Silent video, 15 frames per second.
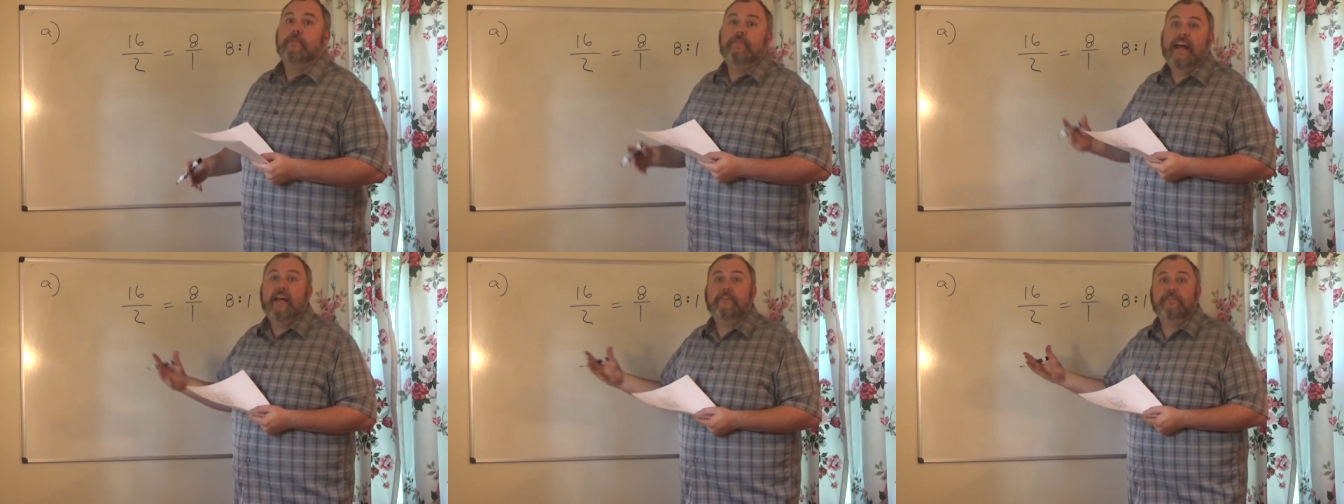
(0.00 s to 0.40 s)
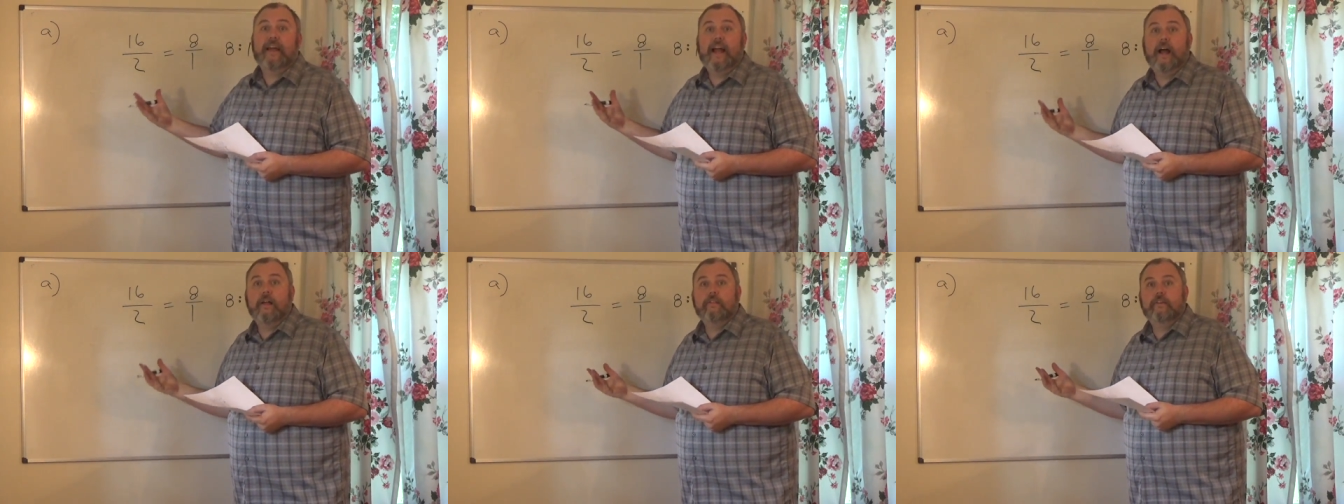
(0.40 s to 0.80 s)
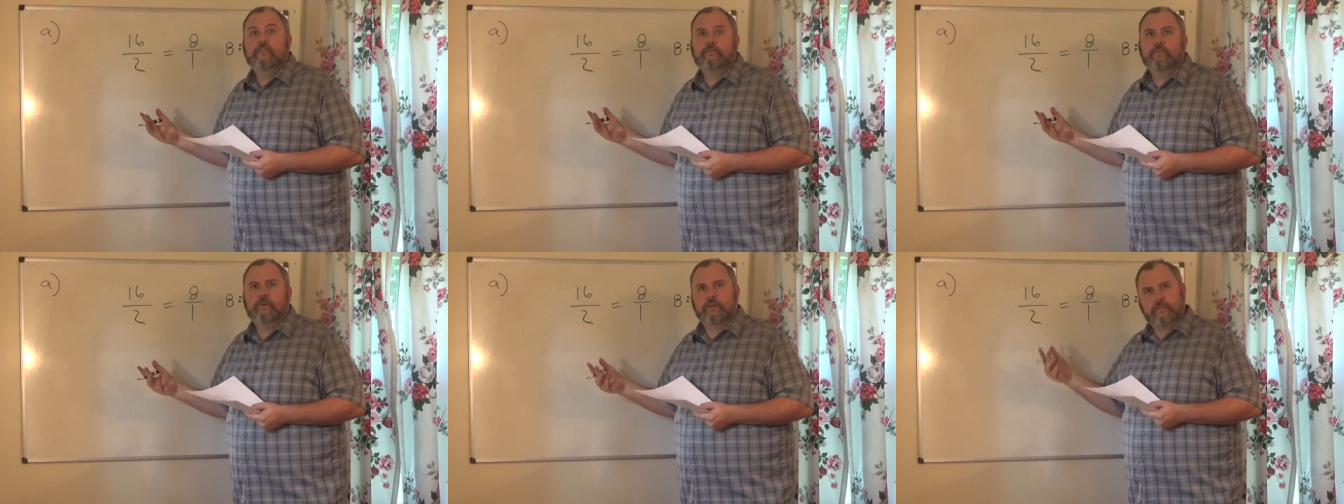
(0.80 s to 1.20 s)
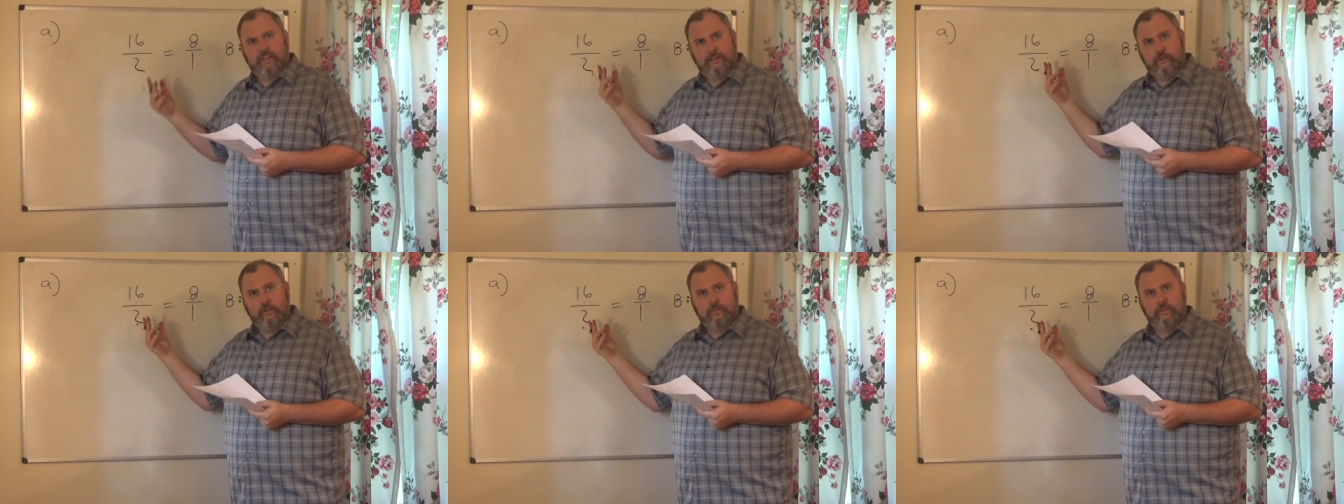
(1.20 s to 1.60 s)
That's how this works.
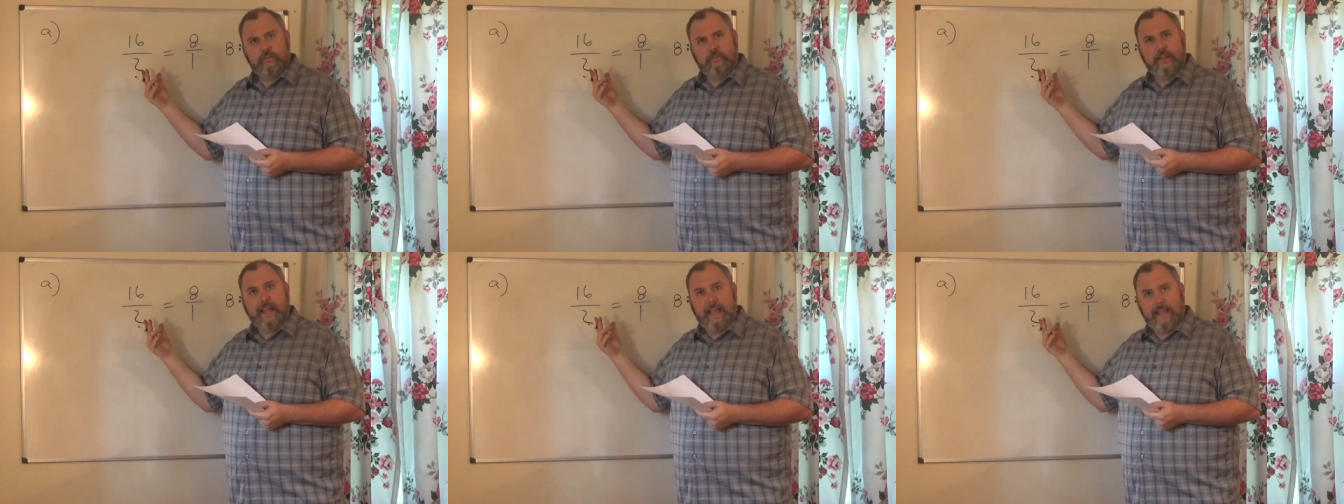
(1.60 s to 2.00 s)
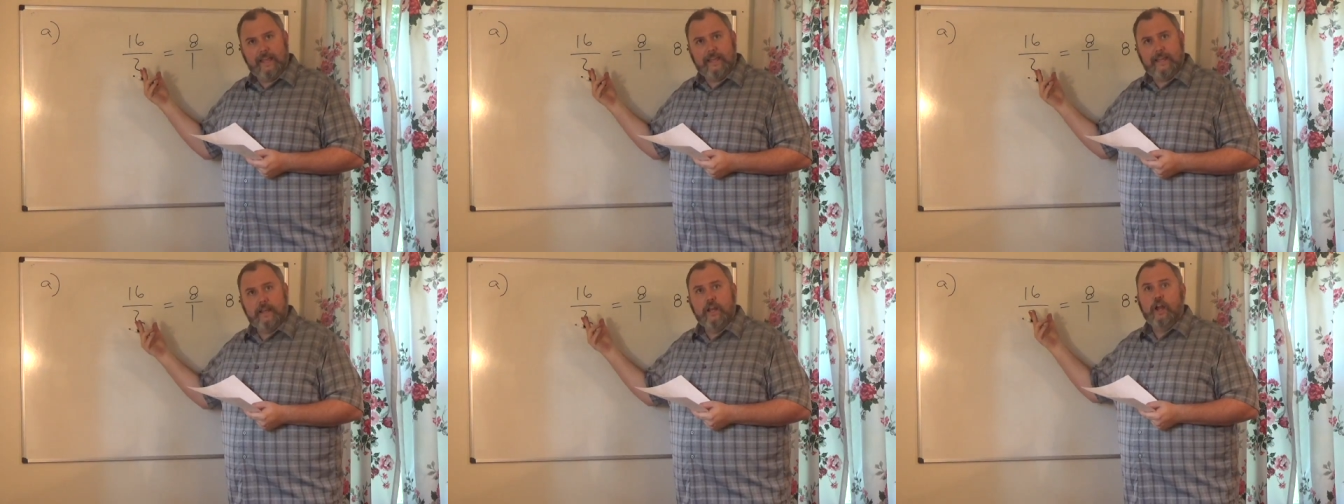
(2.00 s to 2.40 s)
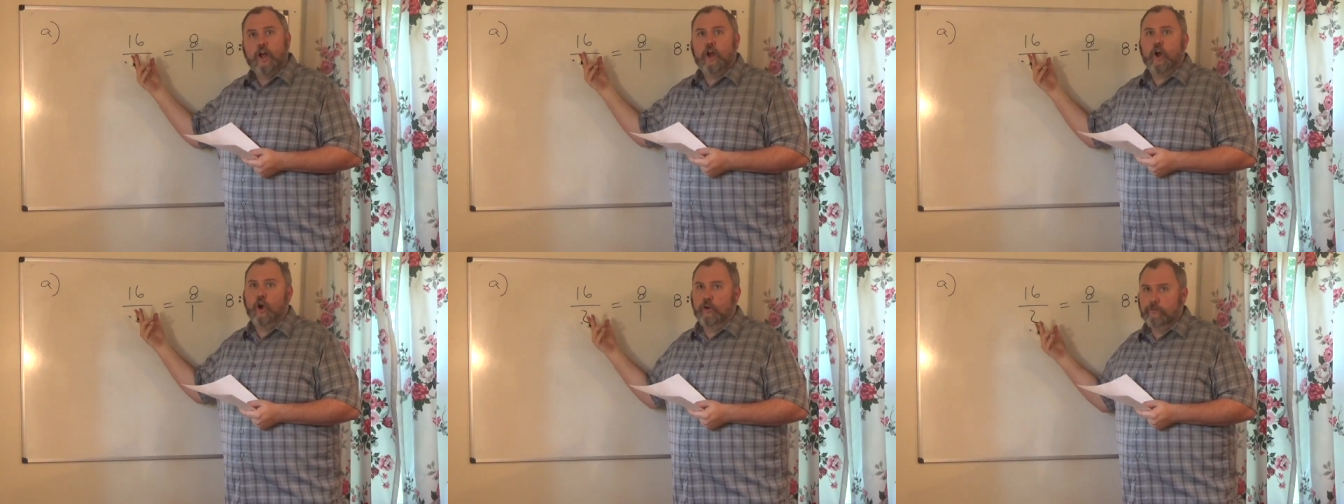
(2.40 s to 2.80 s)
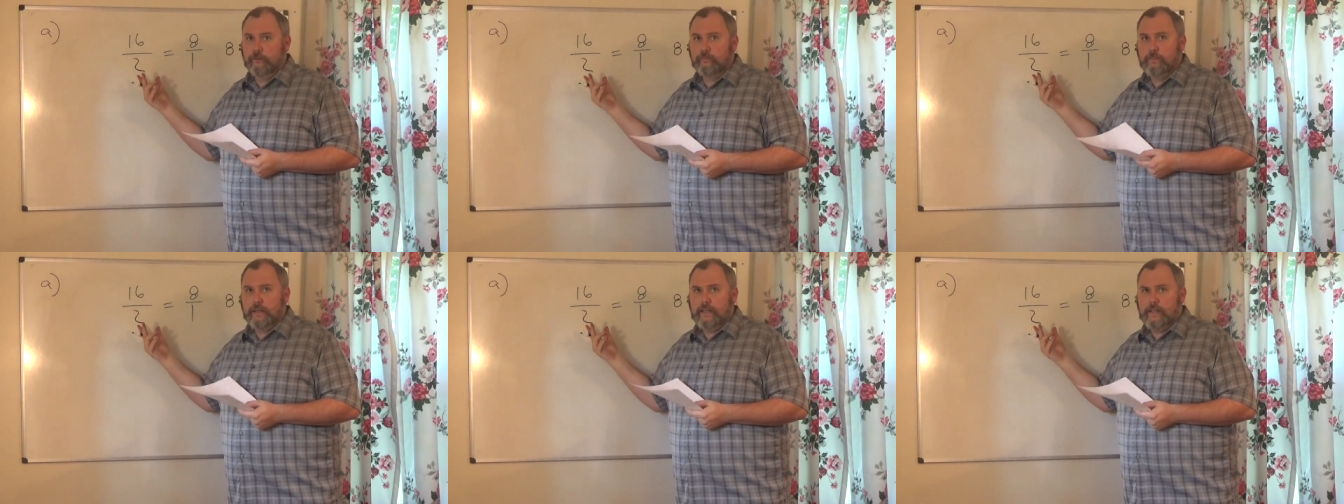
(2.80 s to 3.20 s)
I took this A over
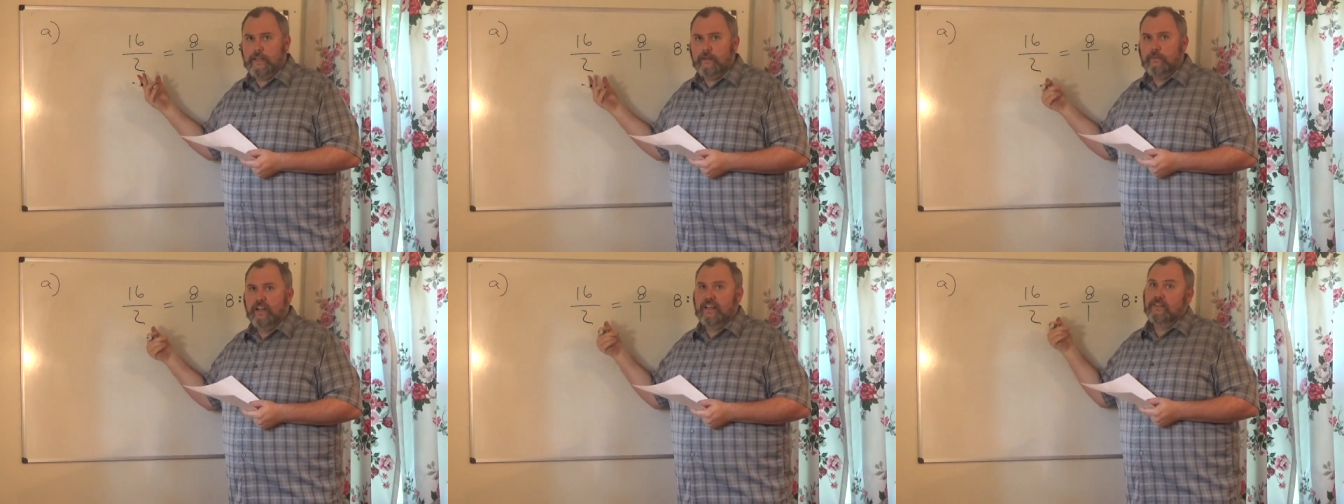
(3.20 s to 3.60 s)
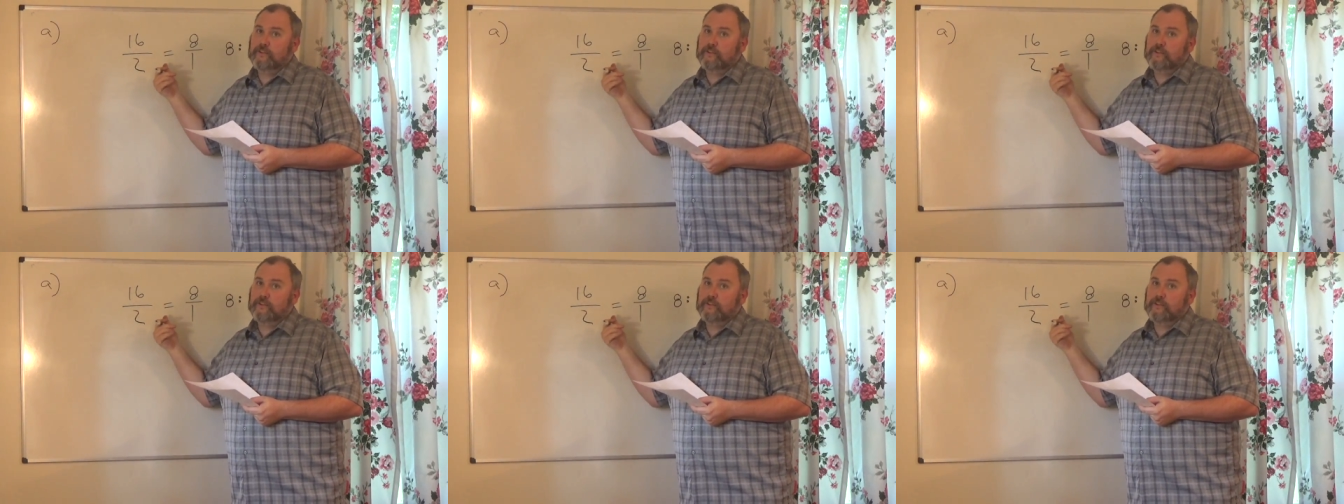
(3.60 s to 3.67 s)
B,